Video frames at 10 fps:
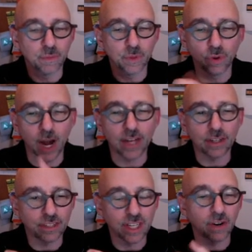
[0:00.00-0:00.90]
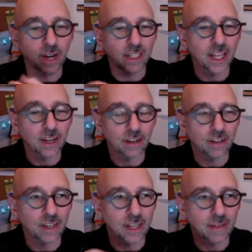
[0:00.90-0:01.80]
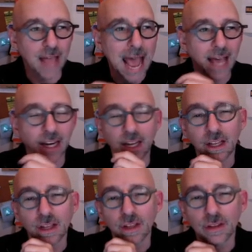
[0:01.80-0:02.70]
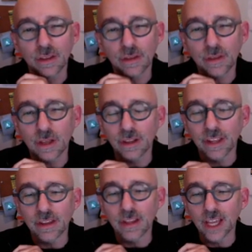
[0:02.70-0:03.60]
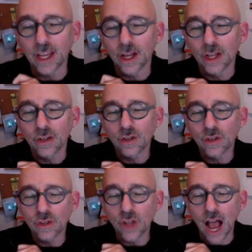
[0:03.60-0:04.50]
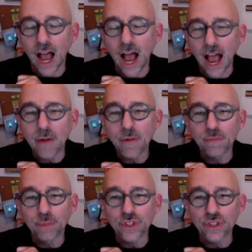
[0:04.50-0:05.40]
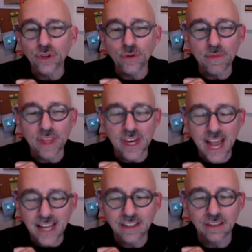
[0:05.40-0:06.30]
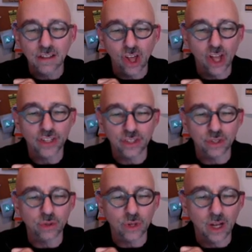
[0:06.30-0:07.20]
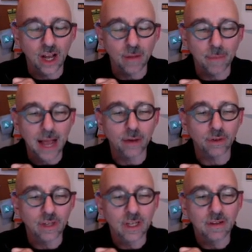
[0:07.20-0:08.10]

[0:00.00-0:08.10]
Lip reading: Grindr cigarette lighter and a hat." Like, I would presume the next lawsuit about